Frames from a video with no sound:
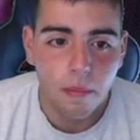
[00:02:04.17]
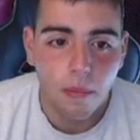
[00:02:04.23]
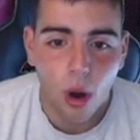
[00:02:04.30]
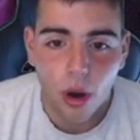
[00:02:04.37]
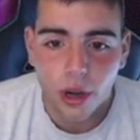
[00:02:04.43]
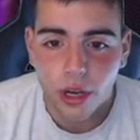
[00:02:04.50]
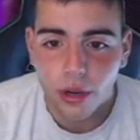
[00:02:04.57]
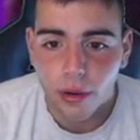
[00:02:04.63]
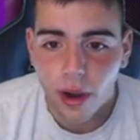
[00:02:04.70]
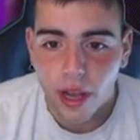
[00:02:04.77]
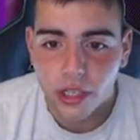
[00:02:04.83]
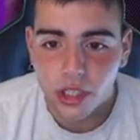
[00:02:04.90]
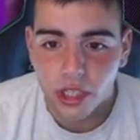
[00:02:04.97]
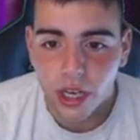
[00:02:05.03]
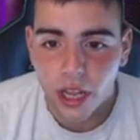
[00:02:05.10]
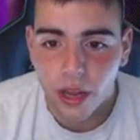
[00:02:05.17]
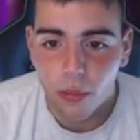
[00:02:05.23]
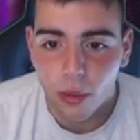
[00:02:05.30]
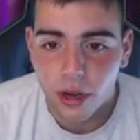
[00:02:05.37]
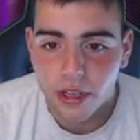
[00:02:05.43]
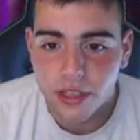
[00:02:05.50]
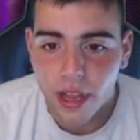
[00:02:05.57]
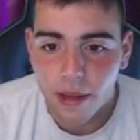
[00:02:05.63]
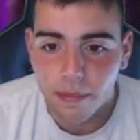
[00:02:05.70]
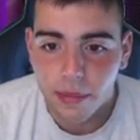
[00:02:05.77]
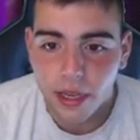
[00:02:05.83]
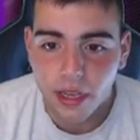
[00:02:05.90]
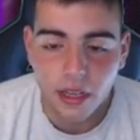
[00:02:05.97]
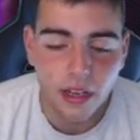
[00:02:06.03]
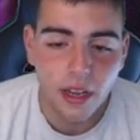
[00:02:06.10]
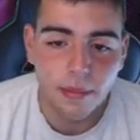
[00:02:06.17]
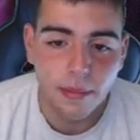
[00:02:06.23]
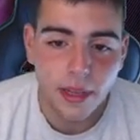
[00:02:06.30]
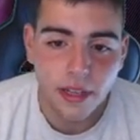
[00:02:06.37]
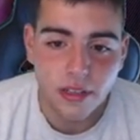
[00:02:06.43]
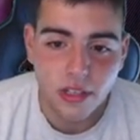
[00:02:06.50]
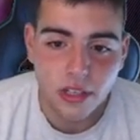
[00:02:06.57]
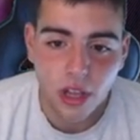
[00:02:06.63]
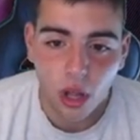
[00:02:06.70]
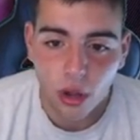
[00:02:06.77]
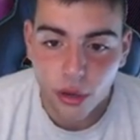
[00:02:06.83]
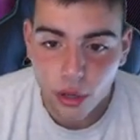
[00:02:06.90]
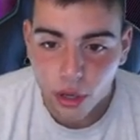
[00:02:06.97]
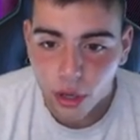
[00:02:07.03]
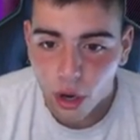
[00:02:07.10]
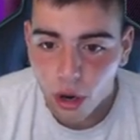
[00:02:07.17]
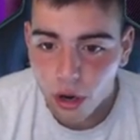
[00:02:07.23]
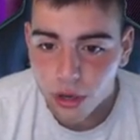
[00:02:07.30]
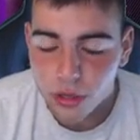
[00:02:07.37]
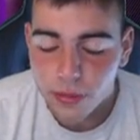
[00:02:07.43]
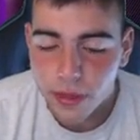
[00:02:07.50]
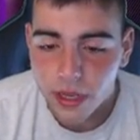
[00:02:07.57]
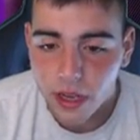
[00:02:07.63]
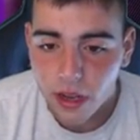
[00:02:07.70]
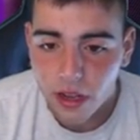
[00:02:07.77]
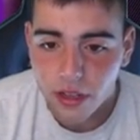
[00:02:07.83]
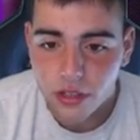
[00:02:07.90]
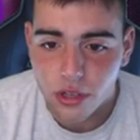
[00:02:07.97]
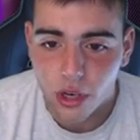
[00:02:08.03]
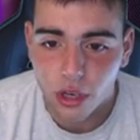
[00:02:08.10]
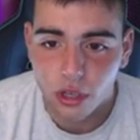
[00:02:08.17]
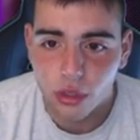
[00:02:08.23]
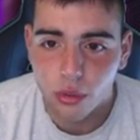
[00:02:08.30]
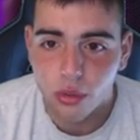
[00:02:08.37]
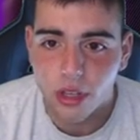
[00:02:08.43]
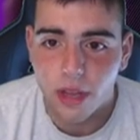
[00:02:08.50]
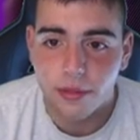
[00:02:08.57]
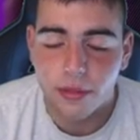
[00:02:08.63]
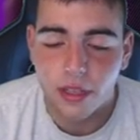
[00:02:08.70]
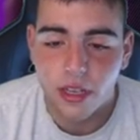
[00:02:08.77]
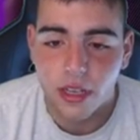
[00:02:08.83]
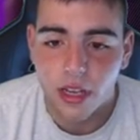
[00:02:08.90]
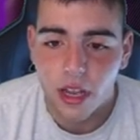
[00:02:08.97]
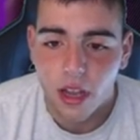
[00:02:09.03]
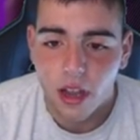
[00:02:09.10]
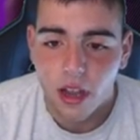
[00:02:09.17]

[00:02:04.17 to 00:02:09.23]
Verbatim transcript: market crash today. What does that mean? It means sell your cards because you're gonna lose MT.